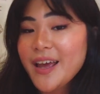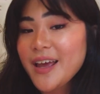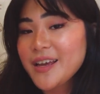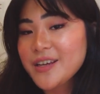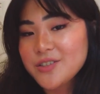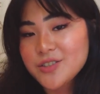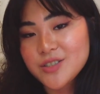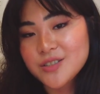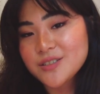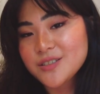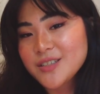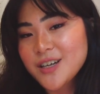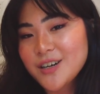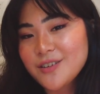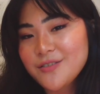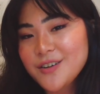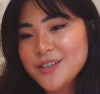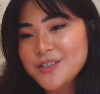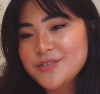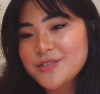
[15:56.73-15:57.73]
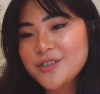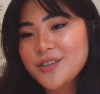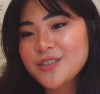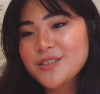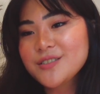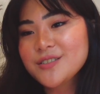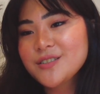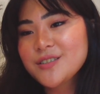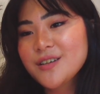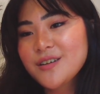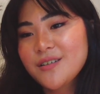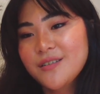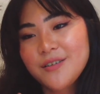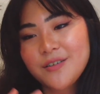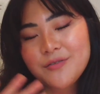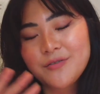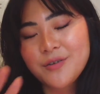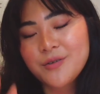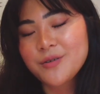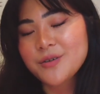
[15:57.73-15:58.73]
Asian style restaurants,
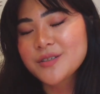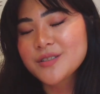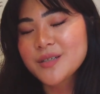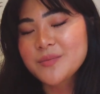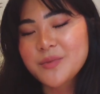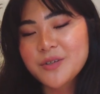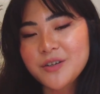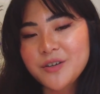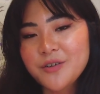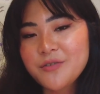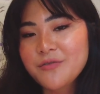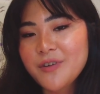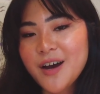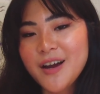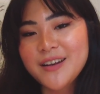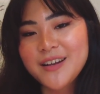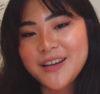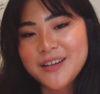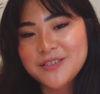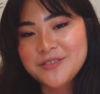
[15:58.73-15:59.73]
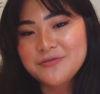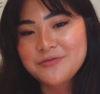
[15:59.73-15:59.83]
of course I'm gonna go find Asian